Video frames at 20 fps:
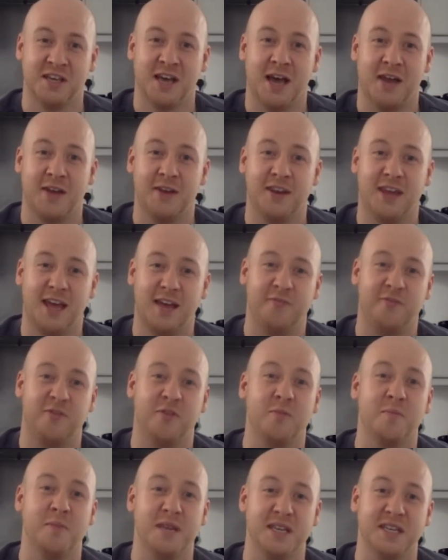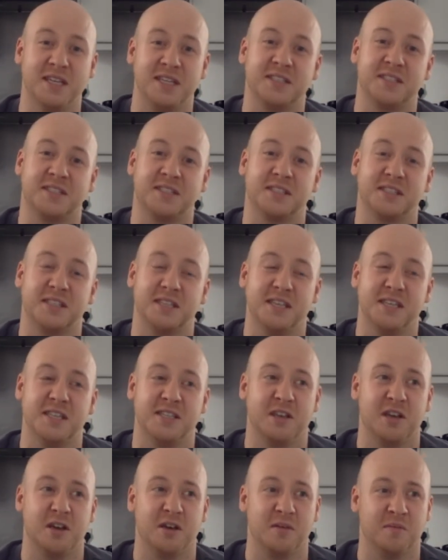And that for minutes is
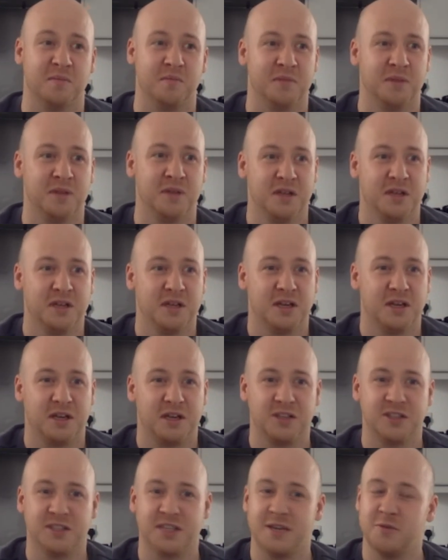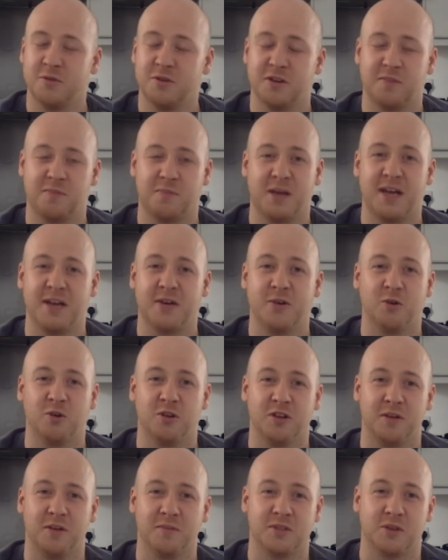because he wouldn't have played all of
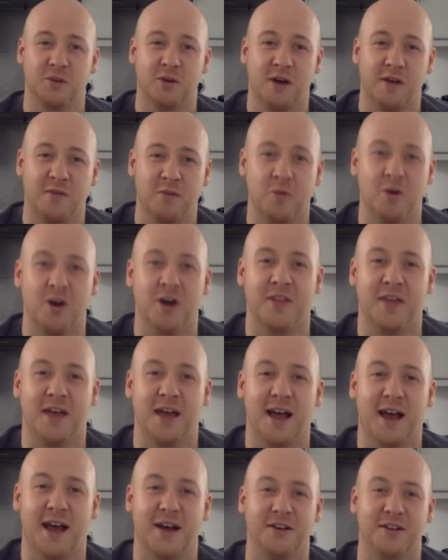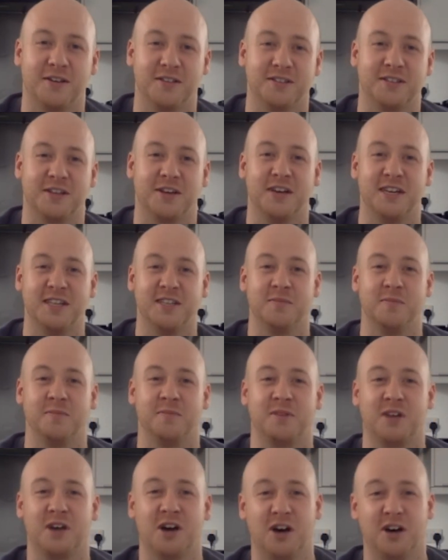them, so I haven't worked that out. So his
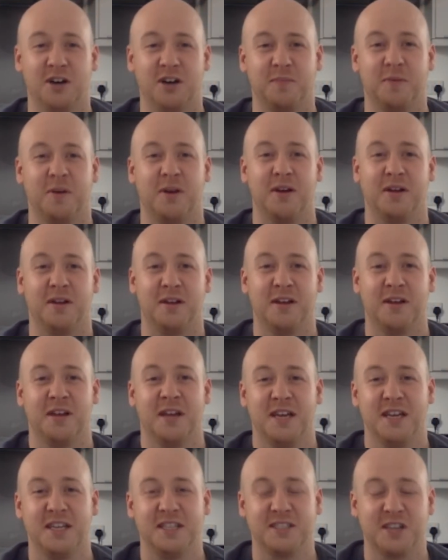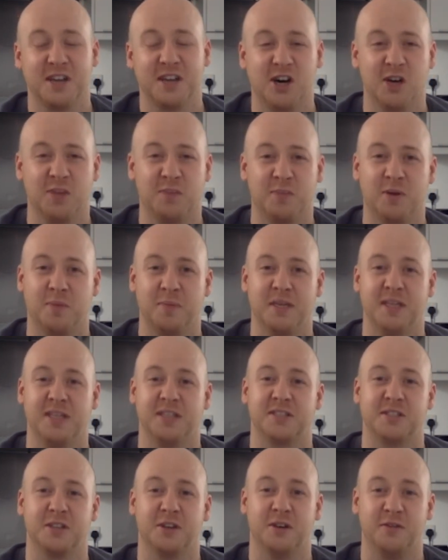card per minute.
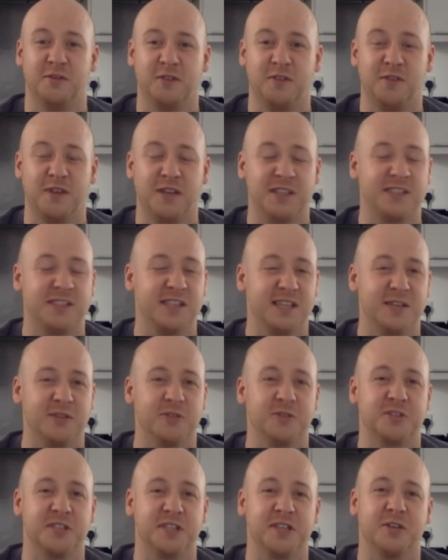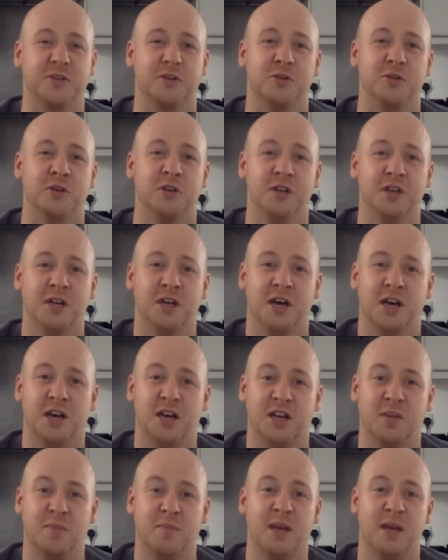So if you fancy a little single,
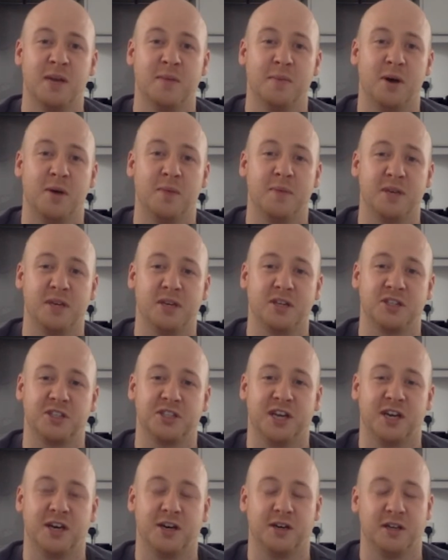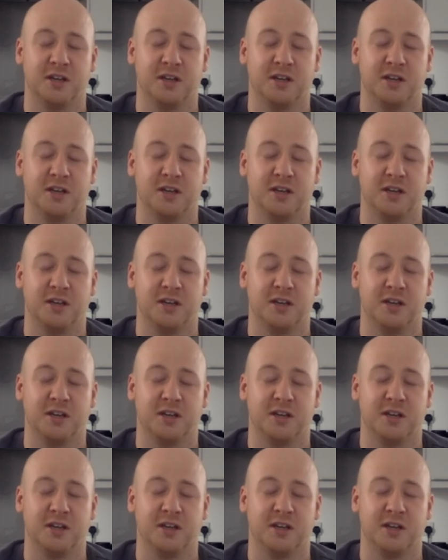Lamella might be a good shout.